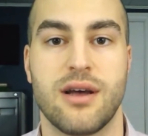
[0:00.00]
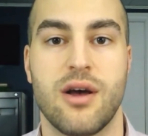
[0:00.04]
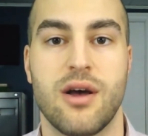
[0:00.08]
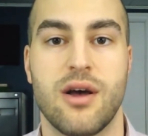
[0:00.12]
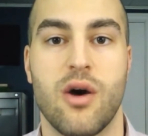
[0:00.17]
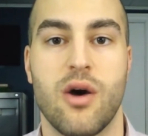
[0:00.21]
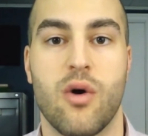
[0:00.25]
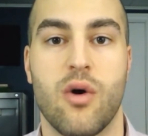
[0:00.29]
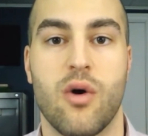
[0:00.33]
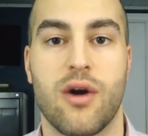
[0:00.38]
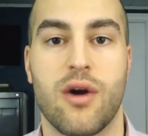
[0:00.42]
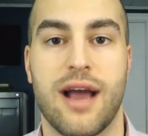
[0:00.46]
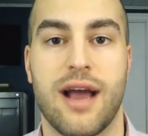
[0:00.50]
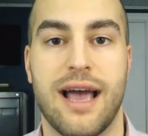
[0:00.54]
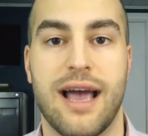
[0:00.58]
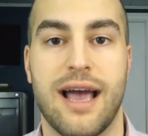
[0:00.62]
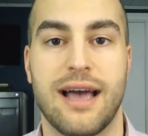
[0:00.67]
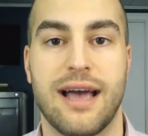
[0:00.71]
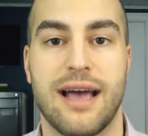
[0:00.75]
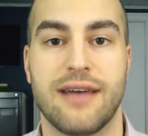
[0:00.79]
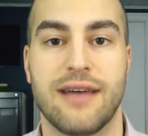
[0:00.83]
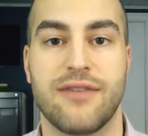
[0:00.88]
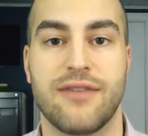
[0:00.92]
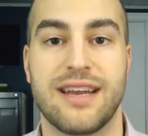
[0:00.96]
or
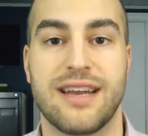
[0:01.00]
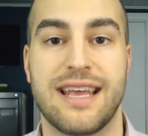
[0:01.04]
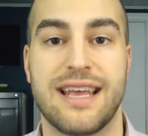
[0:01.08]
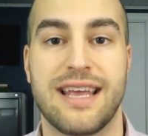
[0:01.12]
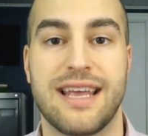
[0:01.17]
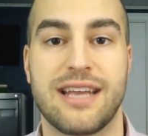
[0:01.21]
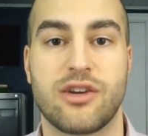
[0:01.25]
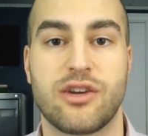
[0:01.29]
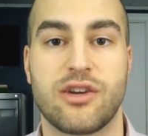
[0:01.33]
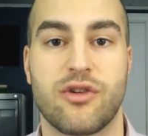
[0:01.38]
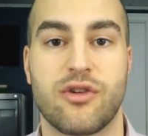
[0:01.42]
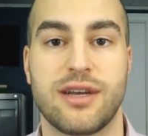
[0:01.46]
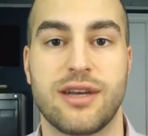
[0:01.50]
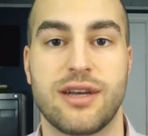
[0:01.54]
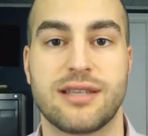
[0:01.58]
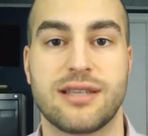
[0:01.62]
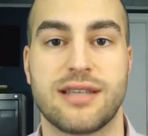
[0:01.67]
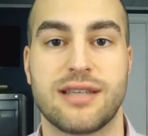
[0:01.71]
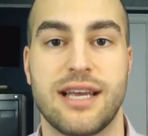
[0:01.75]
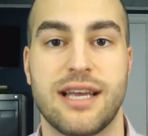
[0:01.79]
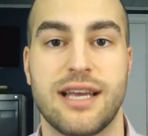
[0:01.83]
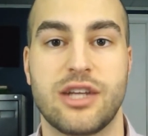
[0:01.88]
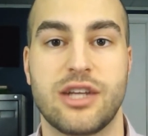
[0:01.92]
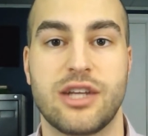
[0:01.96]
have an increased
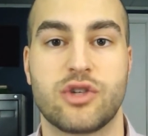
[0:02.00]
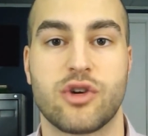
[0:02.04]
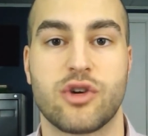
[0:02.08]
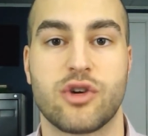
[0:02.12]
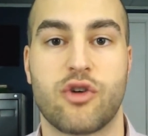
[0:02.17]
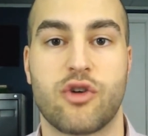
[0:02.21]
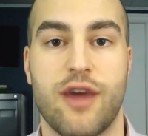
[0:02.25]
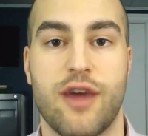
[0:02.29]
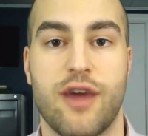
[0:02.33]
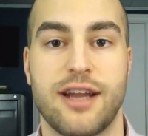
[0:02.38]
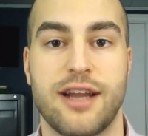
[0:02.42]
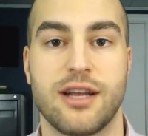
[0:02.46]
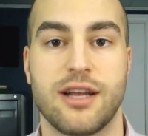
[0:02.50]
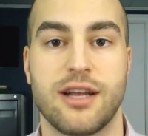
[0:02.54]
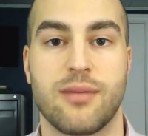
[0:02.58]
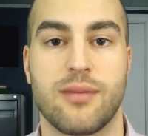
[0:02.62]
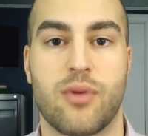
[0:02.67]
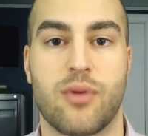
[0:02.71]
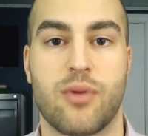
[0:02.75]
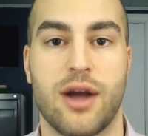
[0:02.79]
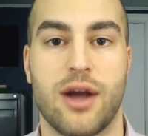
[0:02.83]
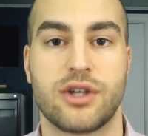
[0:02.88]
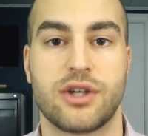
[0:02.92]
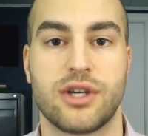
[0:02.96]
intracranial
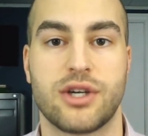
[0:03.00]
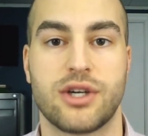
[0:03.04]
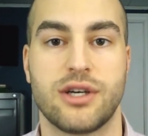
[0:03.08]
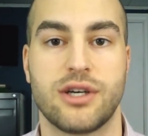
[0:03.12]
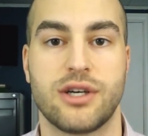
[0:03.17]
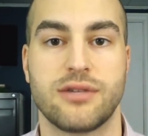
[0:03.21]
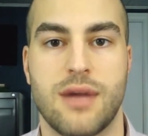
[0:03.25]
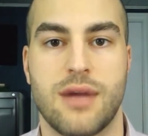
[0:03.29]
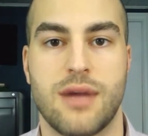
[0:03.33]
pressure